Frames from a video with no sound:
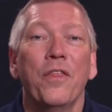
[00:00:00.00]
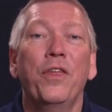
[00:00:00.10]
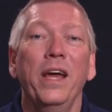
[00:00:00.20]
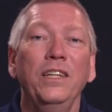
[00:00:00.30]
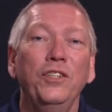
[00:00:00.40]

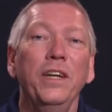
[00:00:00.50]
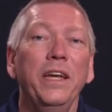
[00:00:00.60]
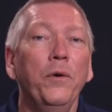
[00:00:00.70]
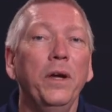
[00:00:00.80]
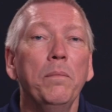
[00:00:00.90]
The
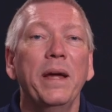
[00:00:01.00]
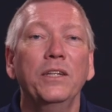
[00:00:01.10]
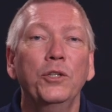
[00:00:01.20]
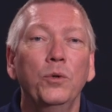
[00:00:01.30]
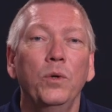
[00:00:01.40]
engineering
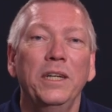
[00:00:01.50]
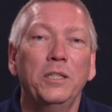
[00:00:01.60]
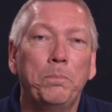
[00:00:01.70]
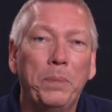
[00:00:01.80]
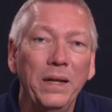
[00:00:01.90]
menu
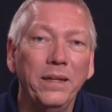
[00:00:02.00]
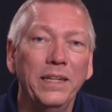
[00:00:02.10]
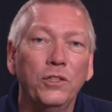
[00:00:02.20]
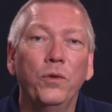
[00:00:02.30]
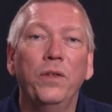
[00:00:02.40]
is built
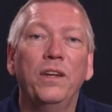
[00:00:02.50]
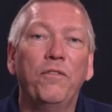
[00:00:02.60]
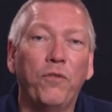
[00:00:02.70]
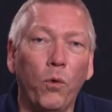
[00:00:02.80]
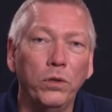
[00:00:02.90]
into the
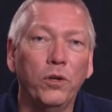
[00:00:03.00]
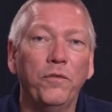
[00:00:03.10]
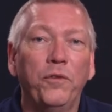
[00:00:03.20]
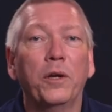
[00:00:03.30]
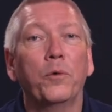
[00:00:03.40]
default
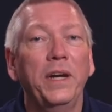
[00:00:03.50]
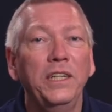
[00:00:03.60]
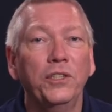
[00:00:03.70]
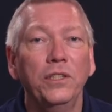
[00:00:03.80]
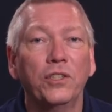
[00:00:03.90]

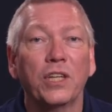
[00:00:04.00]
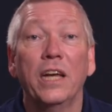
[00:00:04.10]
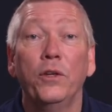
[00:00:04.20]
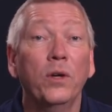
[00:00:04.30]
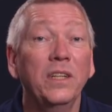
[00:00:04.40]
configurations
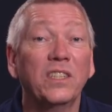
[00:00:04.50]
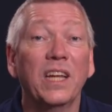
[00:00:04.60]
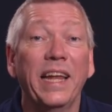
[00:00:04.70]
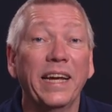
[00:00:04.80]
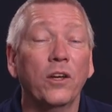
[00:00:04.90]
you can
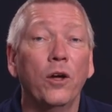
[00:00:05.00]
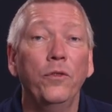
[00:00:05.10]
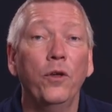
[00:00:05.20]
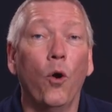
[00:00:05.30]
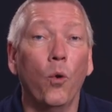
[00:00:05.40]
select
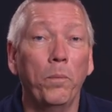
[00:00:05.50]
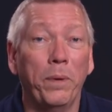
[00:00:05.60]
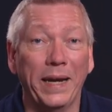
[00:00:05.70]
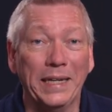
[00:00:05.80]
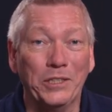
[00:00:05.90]
on the home
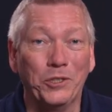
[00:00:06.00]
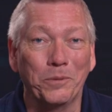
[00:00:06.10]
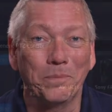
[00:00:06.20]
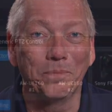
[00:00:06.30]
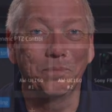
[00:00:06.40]
page.